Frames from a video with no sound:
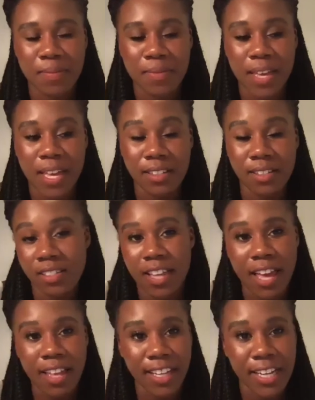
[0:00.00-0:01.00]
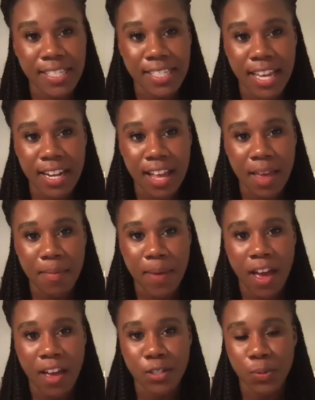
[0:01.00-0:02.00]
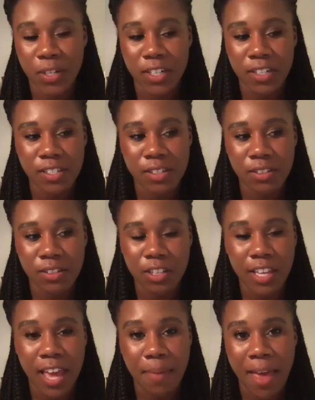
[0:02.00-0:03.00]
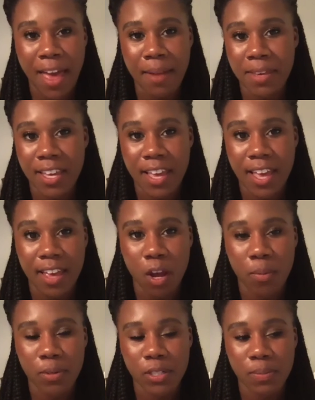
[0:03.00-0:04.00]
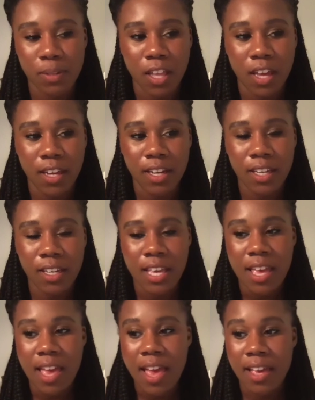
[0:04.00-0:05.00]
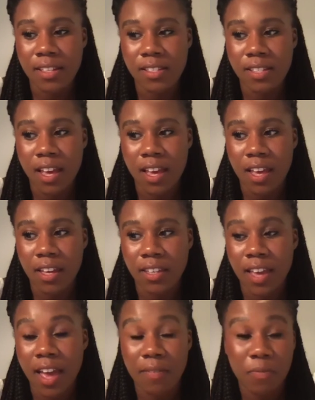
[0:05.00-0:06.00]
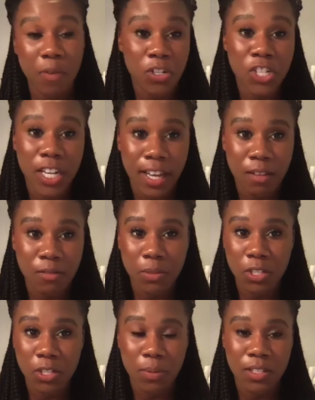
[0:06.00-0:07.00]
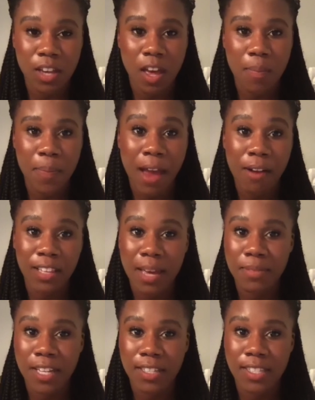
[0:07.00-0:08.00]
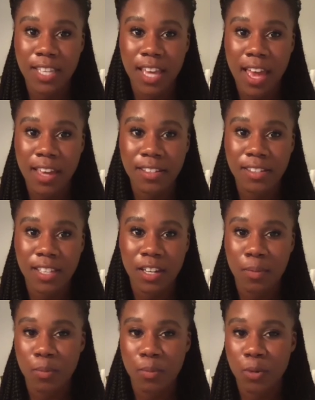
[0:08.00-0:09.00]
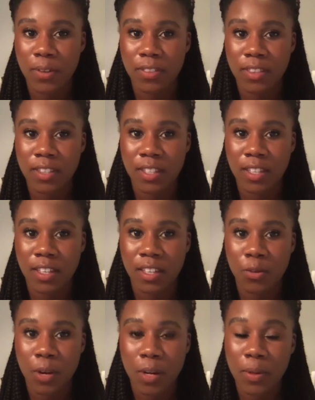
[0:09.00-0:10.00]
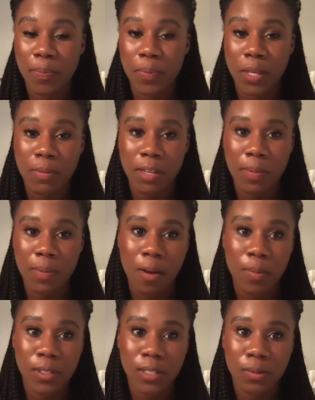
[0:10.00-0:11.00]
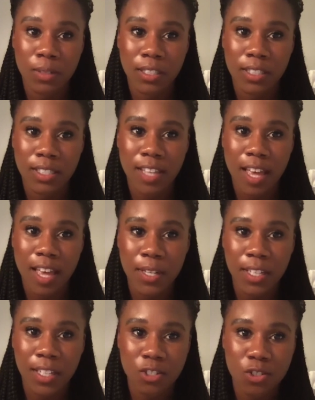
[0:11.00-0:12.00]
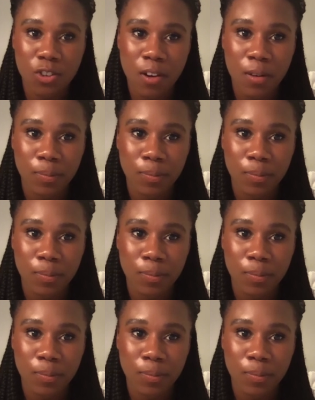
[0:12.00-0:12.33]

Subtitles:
And yeah, like I said, I'm on Twitter, so you could get at me at Robert Smilana. And yeah, or check out www.powerlab.ca to hear more about the incredible community power building work that's happening here in Toronto.